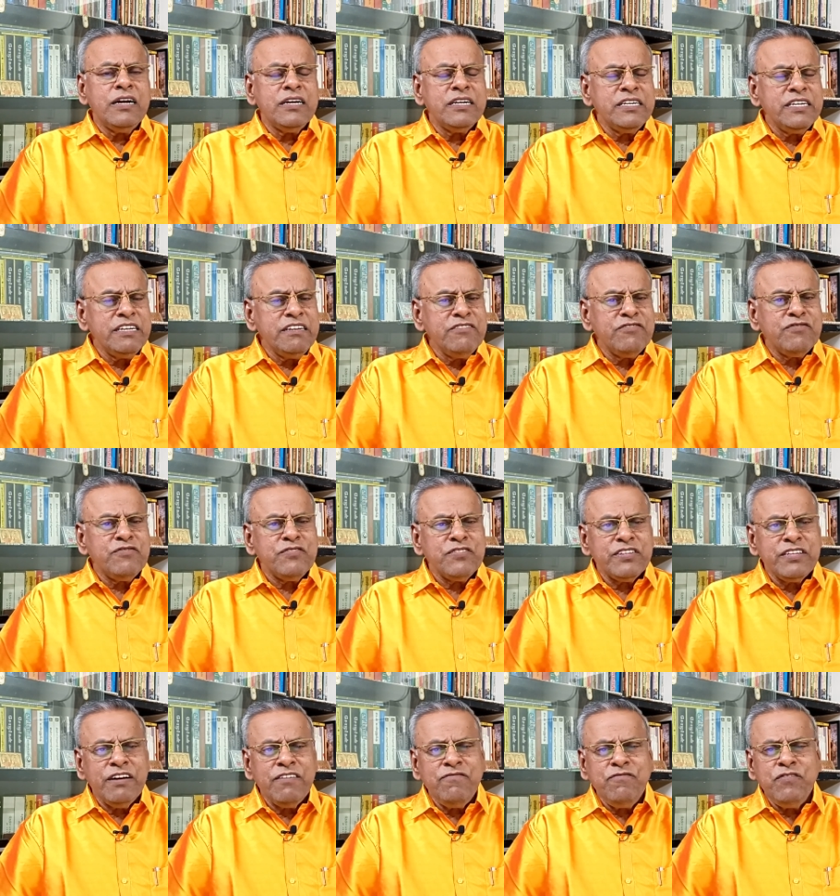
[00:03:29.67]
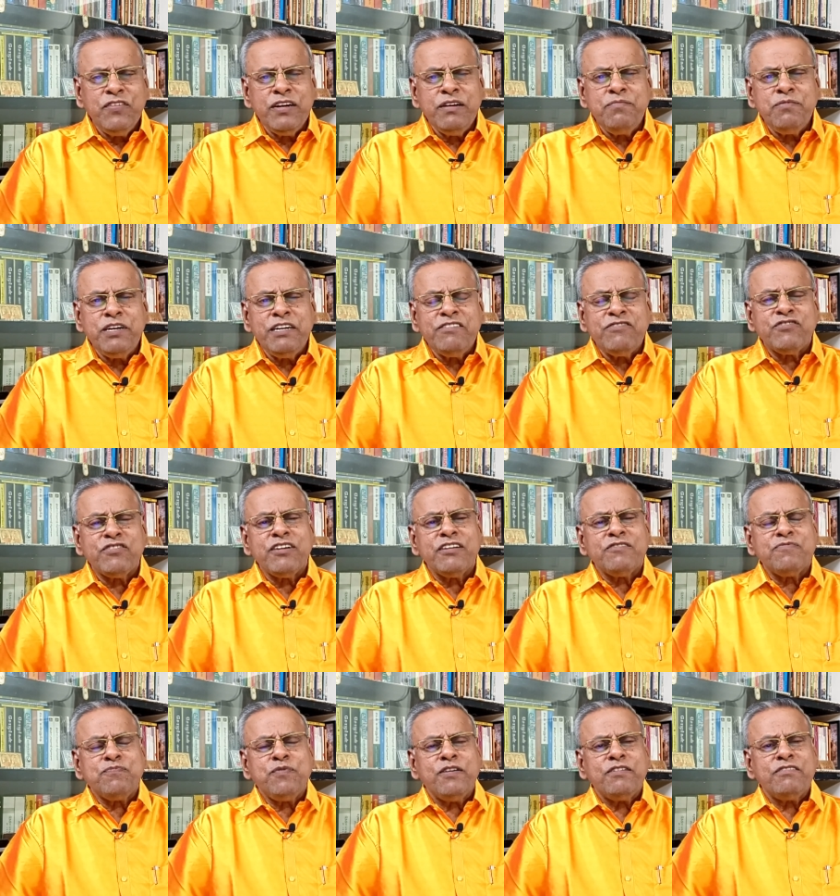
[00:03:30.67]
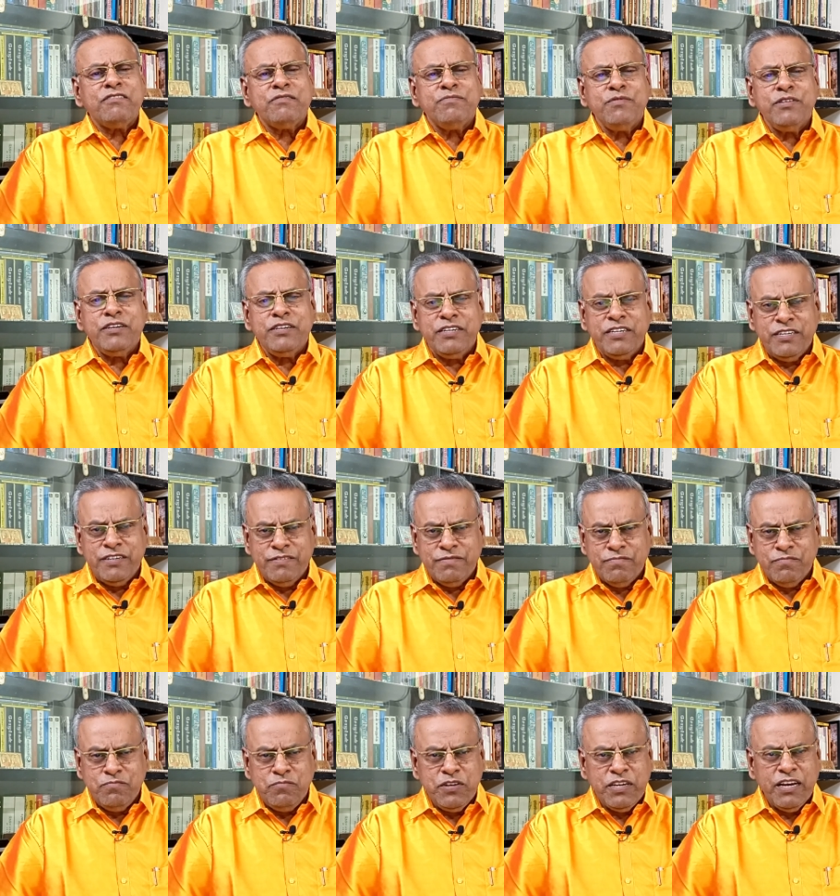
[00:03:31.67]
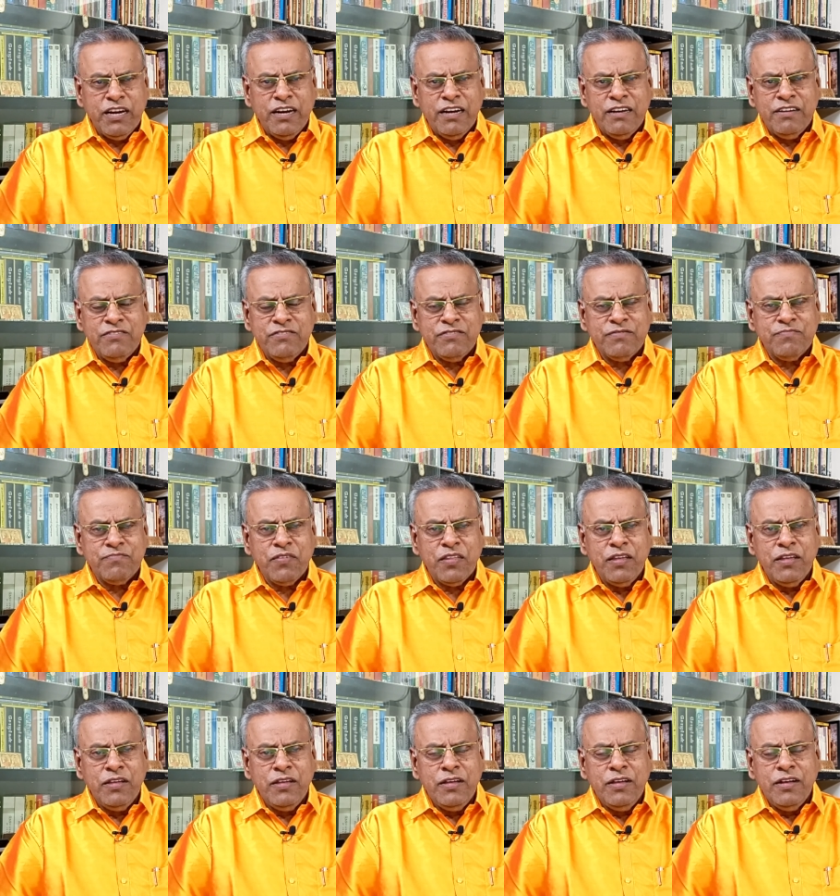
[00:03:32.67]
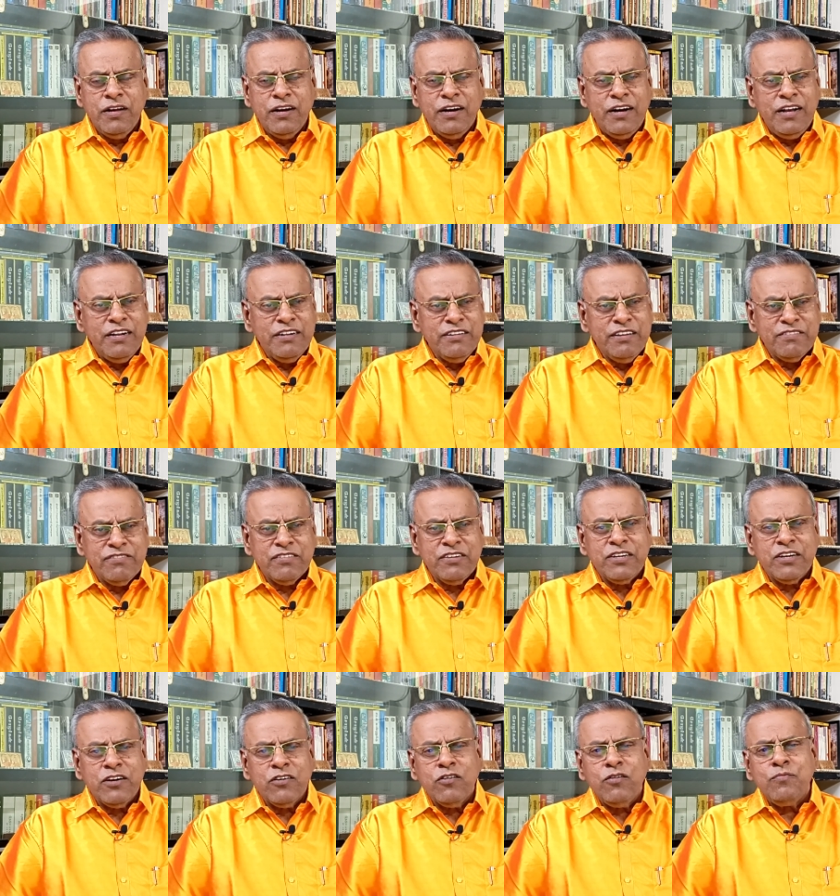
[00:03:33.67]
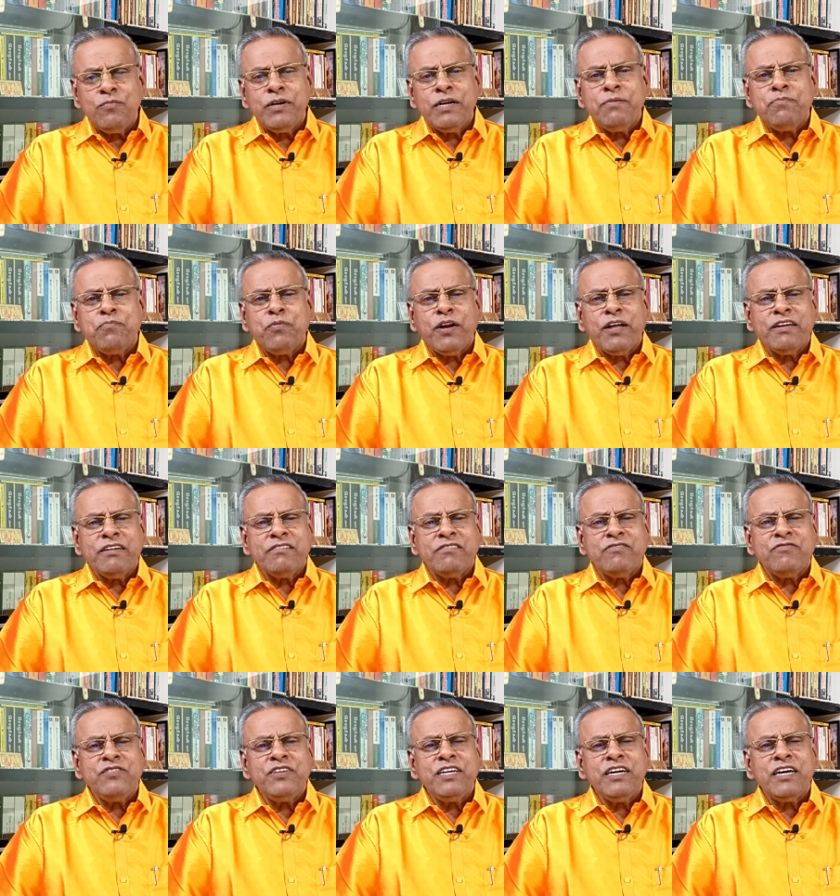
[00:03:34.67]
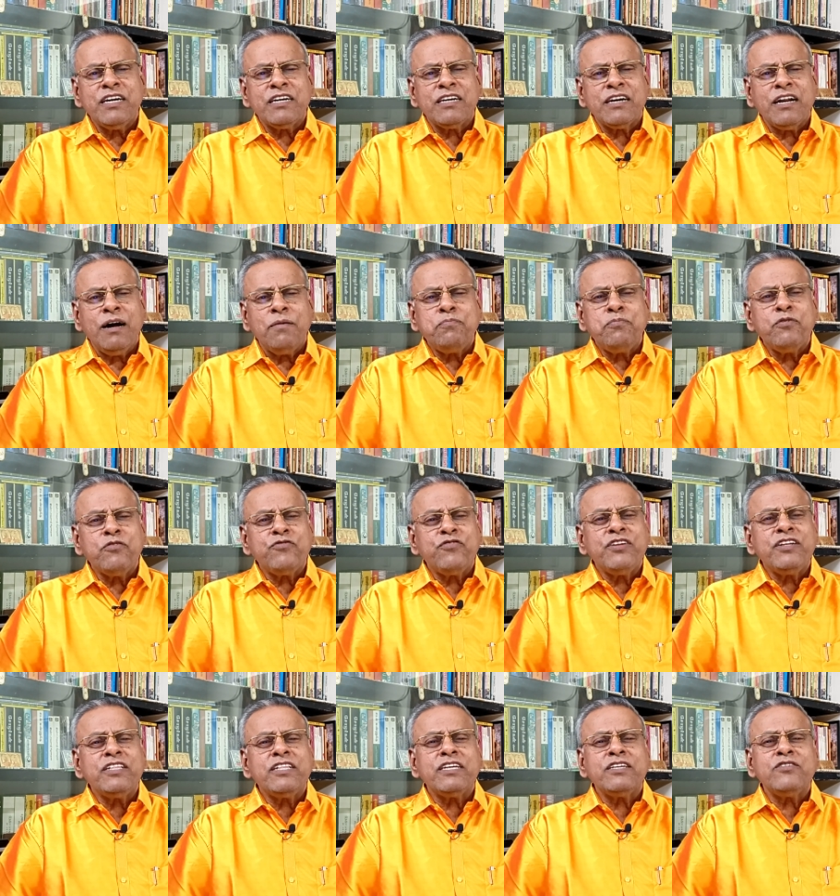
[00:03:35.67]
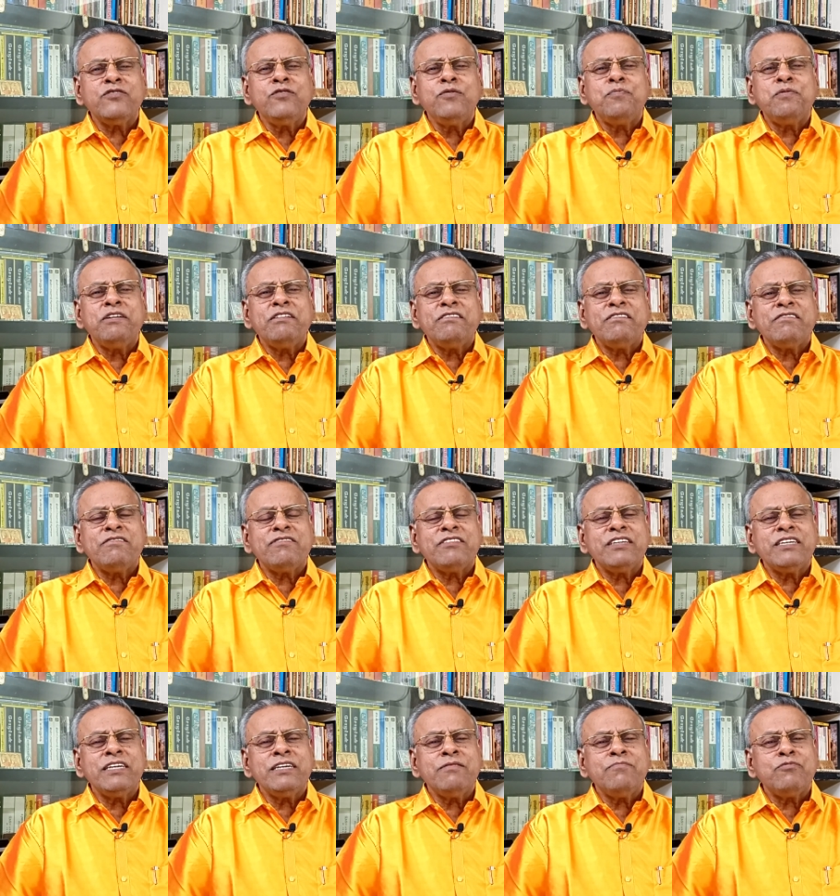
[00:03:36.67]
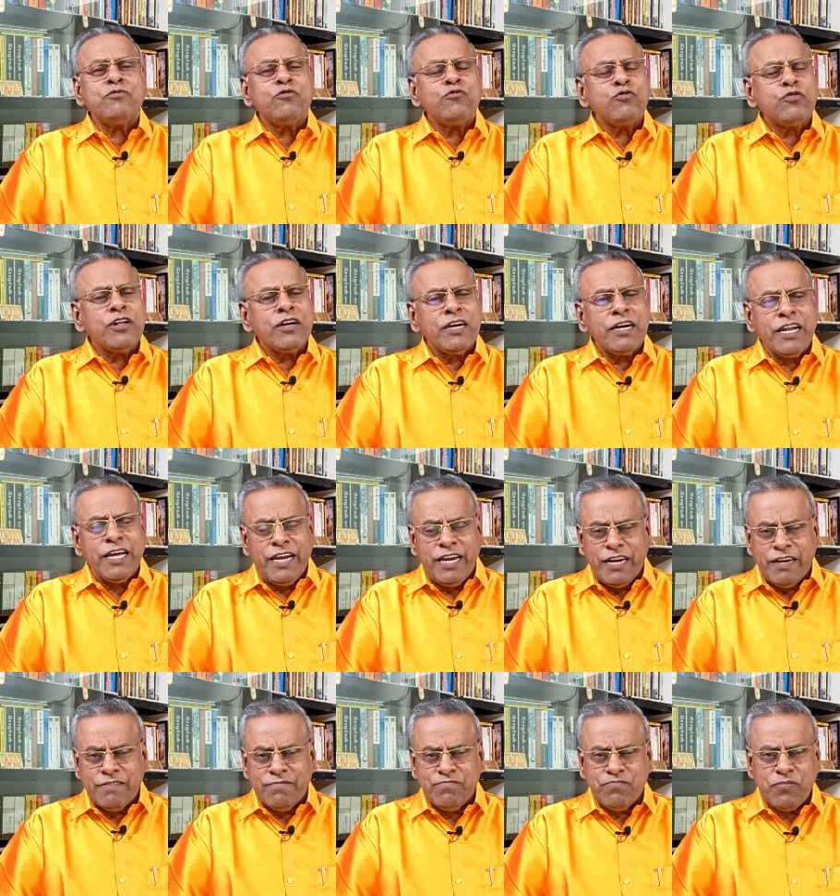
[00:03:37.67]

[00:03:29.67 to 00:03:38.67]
It is everybody's responsibility because all the central government employees, we are opposing the new pension scheme tooth and nail.